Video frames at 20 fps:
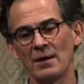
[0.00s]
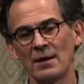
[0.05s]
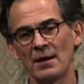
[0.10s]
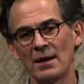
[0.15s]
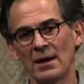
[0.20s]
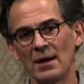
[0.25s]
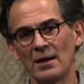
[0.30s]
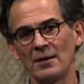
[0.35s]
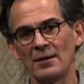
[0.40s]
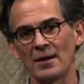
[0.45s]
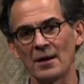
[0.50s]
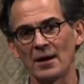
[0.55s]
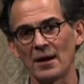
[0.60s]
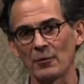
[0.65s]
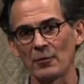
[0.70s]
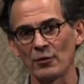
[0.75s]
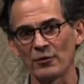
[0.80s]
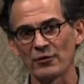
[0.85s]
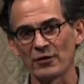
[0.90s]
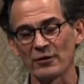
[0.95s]
And
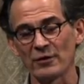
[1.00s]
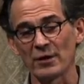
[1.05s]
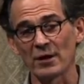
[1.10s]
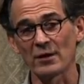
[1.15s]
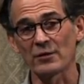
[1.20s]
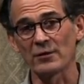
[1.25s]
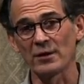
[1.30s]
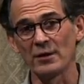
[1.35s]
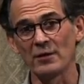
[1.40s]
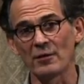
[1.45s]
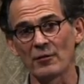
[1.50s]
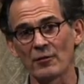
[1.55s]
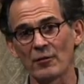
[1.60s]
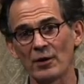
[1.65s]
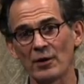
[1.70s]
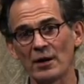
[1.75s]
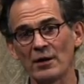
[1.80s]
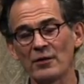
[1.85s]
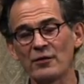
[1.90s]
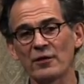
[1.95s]
I would suggest, in
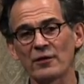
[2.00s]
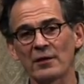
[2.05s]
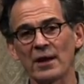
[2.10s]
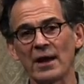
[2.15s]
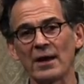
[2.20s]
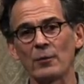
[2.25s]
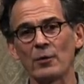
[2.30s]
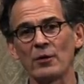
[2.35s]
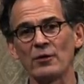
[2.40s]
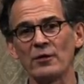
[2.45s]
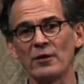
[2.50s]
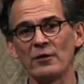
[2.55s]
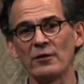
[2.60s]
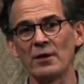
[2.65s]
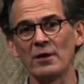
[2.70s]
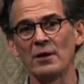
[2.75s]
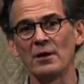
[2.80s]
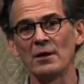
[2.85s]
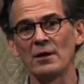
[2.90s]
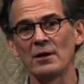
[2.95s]
religious language, is